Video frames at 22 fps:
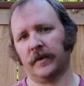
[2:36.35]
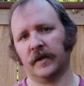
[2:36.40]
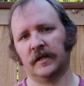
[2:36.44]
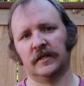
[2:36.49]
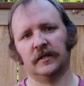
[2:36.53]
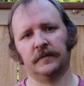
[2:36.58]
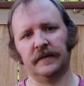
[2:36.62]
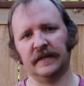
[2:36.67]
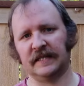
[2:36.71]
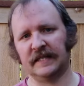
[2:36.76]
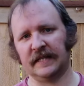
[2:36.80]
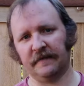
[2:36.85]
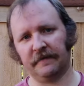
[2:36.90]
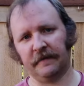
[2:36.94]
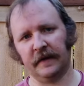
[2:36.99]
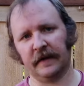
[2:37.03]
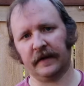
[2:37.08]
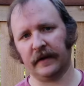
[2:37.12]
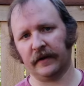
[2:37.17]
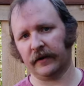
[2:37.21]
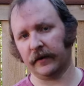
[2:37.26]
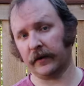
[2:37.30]

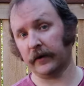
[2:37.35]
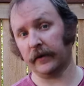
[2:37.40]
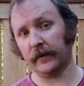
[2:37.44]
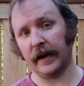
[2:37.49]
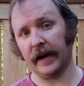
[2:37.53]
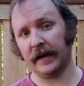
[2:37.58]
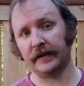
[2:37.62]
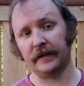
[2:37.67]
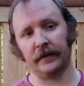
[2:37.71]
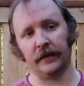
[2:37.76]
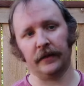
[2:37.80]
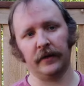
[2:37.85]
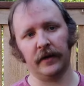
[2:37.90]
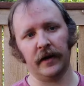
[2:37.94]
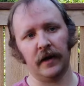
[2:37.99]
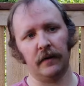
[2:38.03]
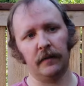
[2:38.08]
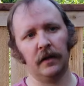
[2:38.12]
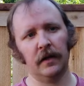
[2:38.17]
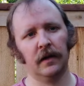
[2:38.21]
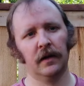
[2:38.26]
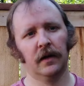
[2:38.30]
specific and correct in their
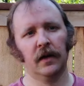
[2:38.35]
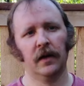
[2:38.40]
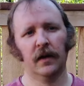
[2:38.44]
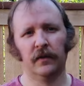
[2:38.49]
naming,